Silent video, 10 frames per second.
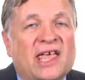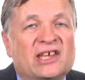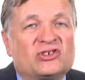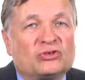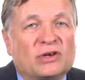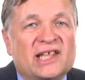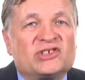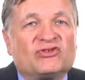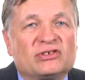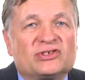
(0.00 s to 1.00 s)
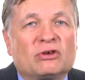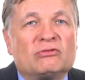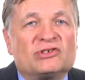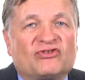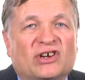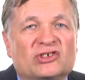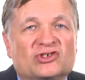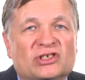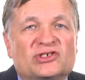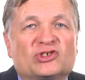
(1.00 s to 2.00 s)
and transfers those
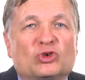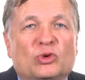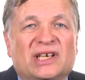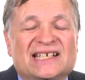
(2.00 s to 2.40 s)
functions to an